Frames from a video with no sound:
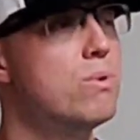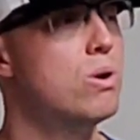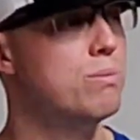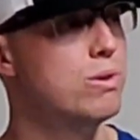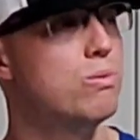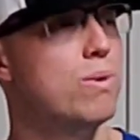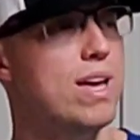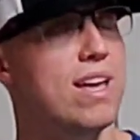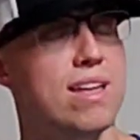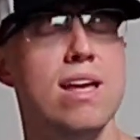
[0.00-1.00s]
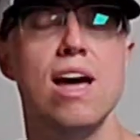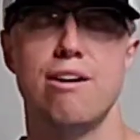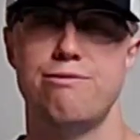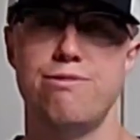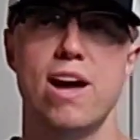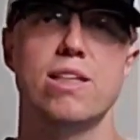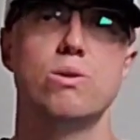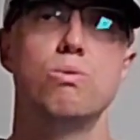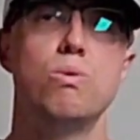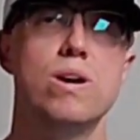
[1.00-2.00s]
moment when I find
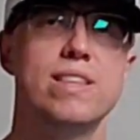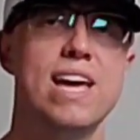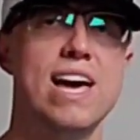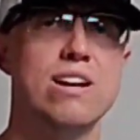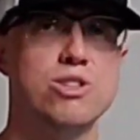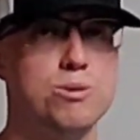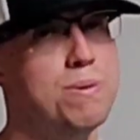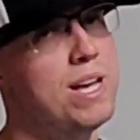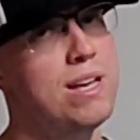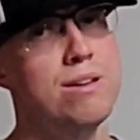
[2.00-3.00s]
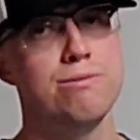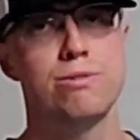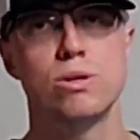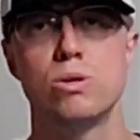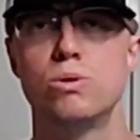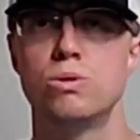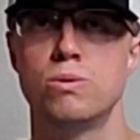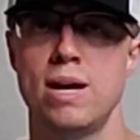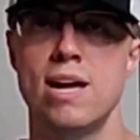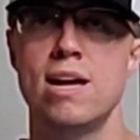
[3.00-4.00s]
the one that I'll spend
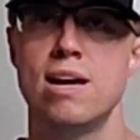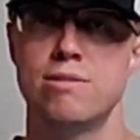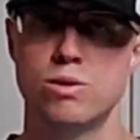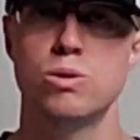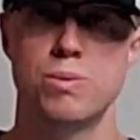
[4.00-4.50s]
forever